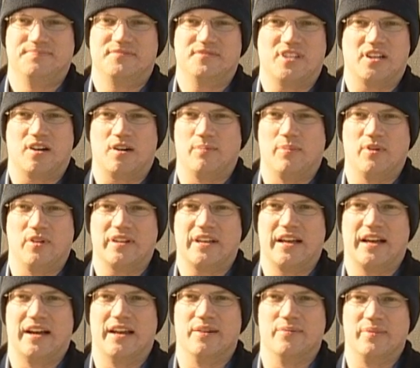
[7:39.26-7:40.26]
terrible
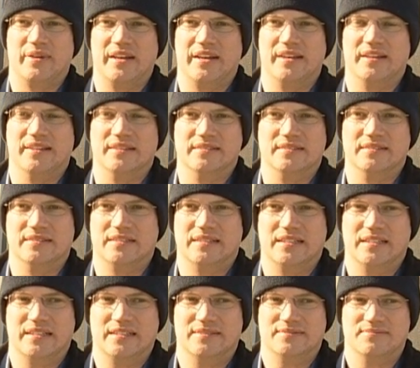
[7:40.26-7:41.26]
economy and
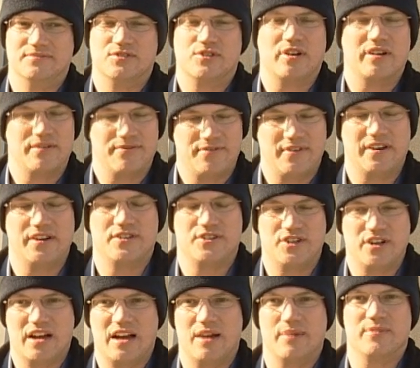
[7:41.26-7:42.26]
trying to find a
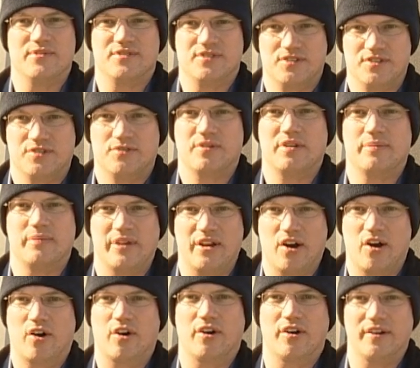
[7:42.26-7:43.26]
job is extremely
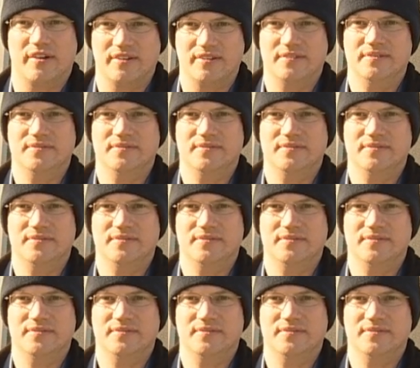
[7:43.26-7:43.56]
hard.